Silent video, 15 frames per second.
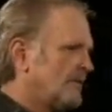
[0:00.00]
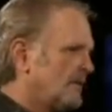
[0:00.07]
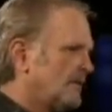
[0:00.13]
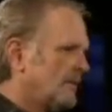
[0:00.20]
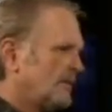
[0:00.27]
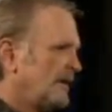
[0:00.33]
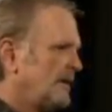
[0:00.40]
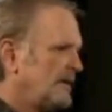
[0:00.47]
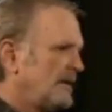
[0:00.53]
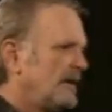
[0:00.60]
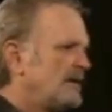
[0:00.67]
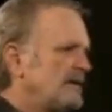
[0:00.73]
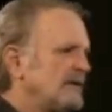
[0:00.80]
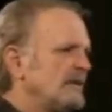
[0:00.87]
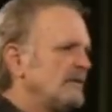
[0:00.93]
uh, any,
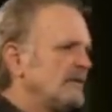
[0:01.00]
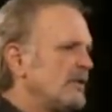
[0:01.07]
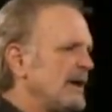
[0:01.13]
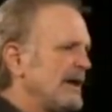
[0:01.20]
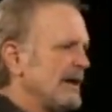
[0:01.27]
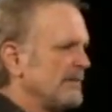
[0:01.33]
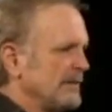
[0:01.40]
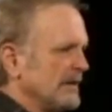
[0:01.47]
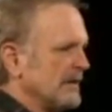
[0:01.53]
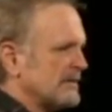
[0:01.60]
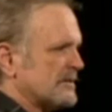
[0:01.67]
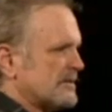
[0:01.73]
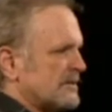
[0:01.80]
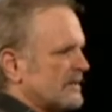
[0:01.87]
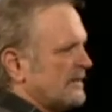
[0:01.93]
any you know,
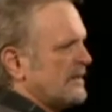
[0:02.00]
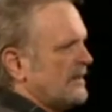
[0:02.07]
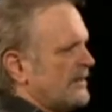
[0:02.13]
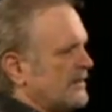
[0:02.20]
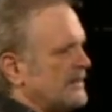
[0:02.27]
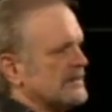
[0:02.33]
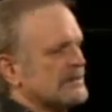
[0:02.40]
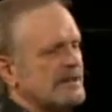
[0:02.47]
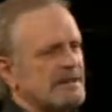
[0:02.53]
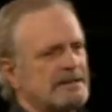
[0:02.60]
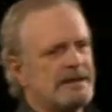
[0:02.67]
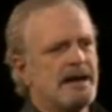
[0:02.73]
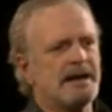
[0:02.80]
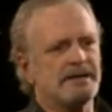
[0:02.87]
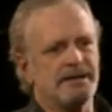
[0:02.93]
amulets, things
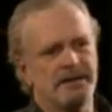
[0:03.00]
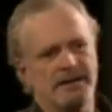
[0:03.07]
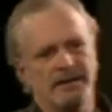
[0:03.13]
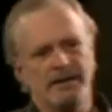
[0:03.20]
like that